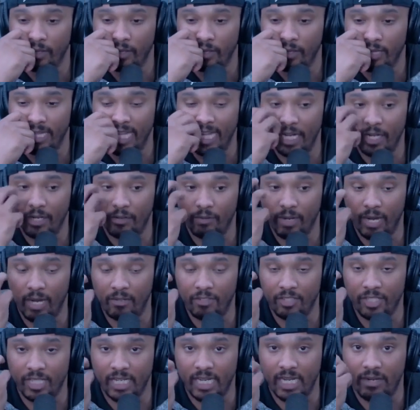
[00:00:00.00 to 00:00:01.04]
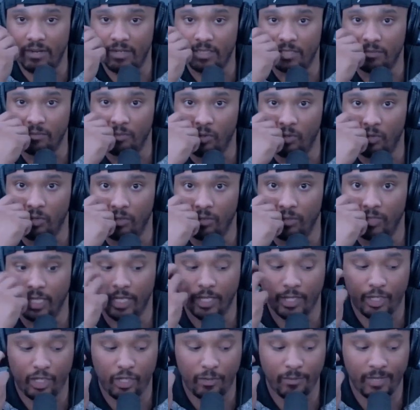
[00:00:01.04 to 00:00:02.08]
That grounds your character more. That
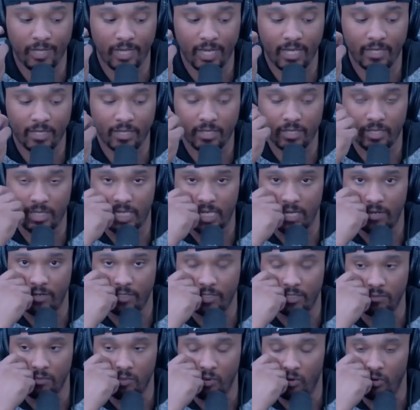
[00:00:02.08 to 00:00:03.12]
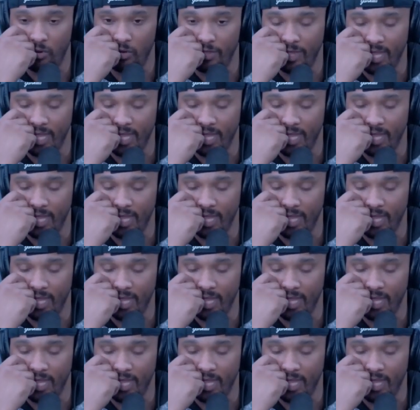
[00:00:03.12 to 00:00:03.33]
humanizes your character more.